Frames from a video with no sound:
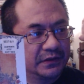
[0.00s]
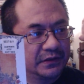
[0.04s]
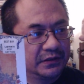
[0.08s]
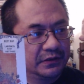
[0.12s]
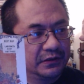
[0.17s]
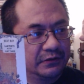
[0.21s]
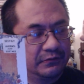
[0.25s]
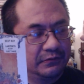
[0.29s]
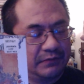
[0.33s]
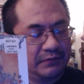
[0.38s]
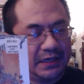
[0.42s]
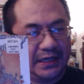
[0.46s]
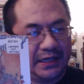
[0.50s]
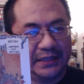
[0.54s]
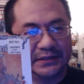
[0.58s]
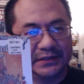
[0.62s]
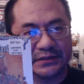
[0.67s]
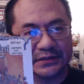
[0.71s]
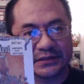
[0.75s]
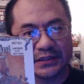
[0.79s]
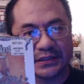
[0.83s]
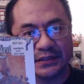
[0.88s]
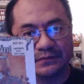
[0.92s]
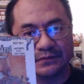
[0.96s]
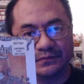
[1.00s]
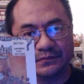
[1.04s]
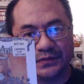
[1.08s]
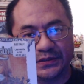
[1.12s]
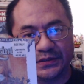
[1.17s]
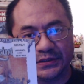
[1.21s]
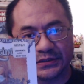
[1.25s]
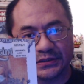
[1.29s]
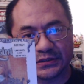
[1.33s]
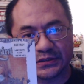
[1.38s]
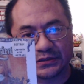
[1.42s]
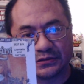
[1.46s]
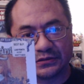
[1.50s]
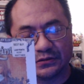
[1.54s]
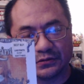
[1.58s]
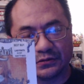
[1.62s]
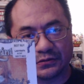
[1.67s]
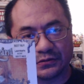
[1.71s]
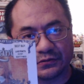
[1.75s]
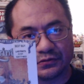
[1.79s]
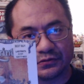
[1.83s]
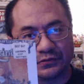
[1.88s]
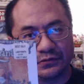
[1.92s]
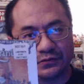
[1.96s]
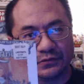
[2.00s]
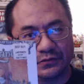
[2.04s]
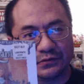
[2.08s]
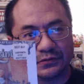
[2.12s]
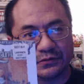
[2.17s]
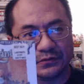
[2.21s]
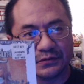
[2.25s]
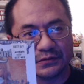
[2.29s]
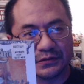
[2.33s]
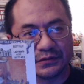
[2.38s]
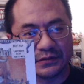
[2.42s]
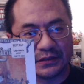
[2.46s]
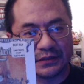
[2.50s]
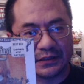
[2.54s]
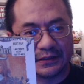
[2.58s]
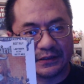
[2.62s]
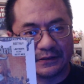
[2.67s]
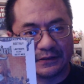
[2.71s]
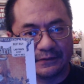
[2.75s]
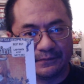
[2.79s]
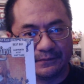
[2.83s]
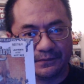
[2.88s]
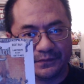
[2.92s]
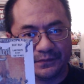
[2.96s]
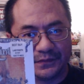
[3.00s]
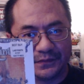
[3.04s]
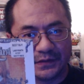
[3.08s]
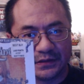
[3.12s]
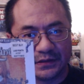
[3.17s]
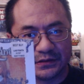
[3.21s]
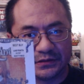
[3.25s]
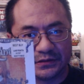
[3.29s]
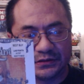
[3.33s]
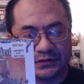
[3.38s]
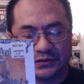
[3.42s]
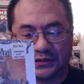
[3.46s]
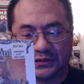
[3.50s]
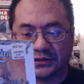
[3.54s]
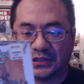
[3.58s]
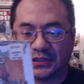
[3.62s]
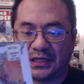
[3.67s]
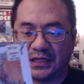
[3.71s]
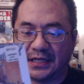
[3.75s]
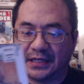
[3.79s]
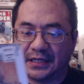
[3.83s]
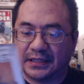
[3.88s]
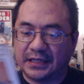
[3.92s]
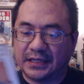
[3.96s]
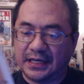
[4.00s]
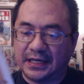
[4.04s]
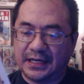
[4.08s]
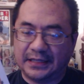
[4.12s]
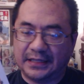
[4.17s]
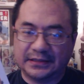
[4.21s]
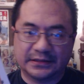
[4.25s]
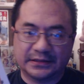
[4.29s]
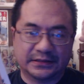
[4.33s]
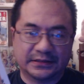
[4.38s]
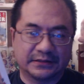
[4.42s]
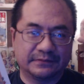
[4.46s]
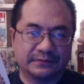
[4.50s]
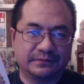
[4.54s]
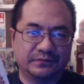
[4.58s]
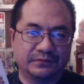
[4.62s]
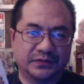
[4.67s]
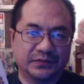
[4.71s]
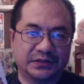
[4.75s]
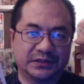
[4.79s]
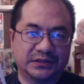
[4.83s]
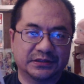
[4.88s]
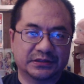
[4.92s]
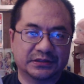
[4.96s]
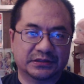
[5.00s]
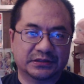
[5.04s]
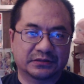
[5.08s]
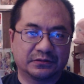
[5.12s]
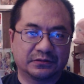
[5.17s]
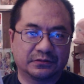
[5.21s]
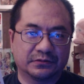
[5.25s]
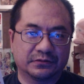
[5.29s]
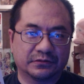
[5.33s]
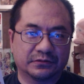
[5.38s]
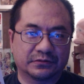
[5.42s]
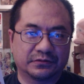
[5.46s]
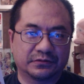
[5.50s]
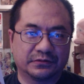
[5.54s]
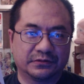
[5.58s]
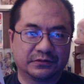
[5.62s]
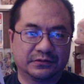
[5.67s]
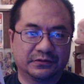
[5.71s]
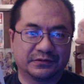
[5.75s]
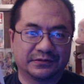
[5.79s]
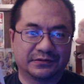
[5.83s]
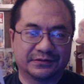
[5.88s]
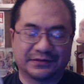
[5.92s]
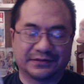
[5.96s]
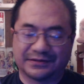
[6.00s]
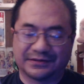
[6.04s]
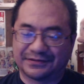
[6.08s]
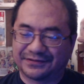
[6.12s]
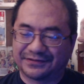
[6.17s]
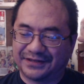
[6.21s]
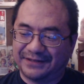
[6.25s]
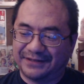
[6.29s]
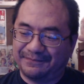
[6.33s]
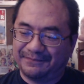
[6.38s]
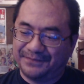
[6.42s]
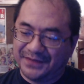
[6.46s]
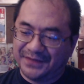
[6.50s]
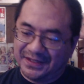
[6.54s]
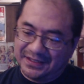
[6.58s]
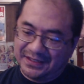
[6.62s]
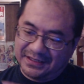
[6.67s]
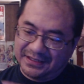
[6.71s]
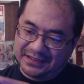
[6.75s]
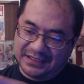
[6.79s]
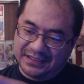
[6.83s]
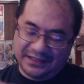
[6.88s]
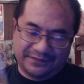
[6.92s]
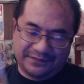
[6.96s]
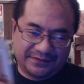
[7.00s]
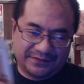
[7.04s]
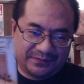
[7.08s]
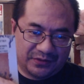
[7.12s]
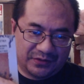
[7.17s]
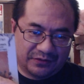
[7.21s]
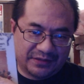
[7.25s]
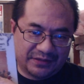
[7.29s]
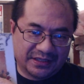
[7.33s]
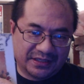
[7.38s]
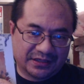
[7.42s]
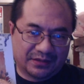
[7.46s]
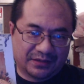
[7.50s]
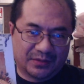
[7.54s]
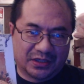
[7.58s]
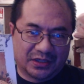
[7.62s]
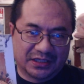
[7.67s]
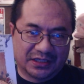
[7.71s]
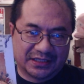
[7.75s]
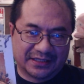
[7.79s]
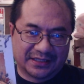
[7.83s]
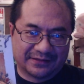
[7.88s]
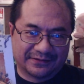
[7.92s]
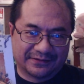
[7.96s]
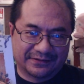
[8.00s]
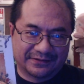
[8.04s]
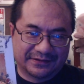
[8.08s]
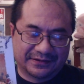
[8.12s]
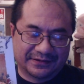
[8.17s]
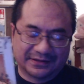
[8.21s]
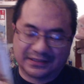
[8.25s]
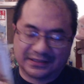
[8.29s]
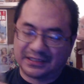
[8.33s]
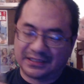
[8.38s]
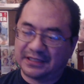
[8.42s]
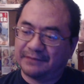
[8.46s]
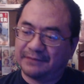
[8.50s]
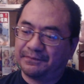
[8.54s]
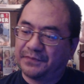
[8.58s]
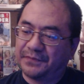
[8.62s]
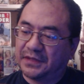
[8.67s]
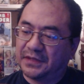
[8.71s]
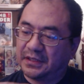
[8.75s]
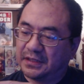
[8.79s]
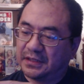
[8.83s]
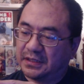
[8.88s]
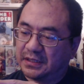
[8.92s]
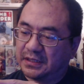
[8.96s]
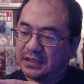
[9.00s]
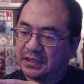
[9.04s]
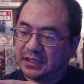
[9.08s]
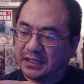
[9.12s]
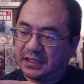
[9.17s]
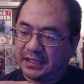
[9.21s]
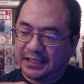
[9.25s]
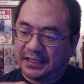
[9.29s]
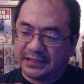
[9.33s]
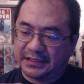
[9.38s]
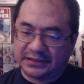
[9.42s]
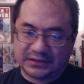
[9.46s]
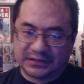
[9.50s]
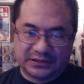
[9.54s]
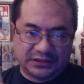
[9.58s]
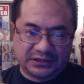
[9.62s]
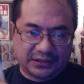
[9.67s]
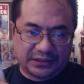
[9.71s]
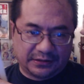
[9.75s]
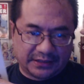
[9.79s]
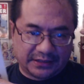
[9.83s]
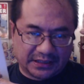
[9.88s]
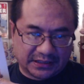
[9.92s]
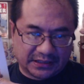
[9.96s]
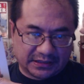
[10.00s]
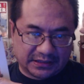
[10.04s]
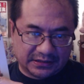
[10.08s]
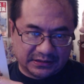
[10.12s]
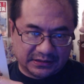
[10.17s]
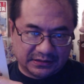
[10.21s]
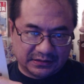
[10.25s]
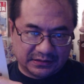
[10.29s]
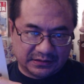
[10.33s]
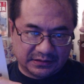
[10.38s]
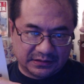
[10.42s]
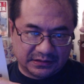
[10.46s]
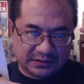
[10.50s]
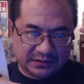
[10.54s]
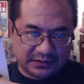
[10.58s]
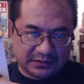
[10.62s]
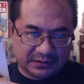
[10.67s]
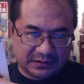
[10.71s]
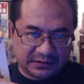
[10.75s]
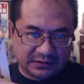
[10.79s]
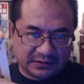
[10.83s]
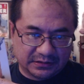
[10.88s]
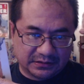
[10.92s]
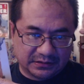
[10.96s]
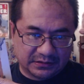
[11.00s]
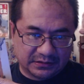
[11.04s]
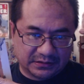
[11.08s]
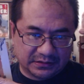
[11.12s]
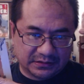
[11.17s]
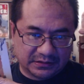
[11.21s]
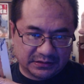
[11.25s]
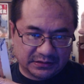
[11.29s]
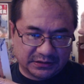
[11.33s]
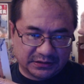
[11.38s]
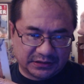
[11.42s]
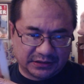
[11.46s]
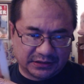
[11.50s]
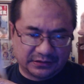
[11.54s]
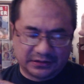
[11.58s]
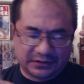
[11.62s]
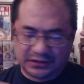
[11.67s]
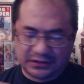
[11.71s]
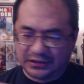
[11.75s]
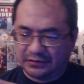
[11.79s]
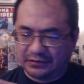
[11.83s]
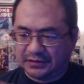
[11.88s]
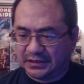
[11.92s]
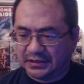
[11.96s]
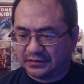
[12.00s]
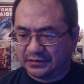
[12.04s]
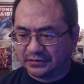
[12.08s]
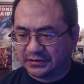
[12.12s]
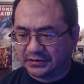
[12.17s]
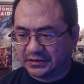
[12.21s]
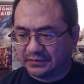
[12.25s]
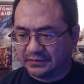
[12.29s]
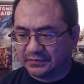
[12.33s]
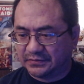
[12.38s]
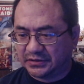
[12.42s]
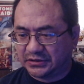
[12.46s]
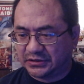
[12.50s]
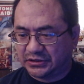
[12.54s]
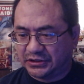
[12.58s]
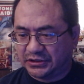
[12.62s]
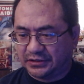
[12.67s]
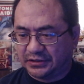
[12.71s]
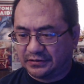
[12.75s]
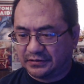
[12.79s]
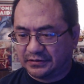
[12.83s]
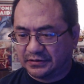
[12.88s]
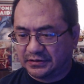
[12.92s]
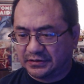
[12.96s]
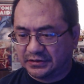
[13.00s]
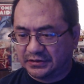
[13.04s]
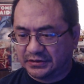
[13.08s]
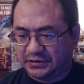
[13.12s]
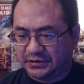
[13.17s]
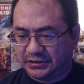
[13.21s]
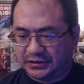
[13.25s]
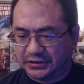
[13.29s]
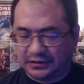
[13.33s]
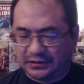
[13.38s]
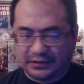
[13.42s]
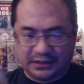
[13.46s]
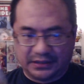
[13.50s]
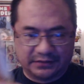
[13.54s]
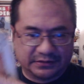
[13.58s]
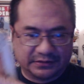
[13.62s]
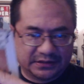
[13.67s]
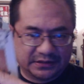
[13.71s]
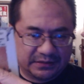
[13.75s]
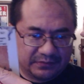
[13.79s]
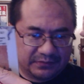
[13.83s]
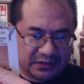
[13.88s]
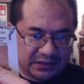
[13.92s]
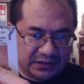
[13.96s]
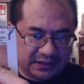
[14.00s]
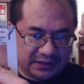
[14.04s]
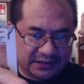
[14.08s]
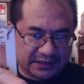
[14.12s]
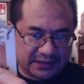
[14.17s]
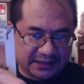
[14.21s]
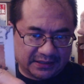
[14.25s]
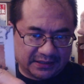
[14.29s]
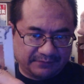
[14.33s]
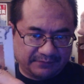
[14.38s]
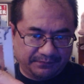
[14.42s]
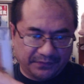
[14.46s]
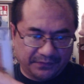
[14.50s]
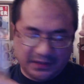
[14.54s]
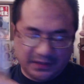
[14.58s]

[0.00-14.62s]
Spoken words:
Your eyes can be so cruel, just like I can be so cruel, right? David Bowie, come on now, okay? As Jared or some Jared or something like that.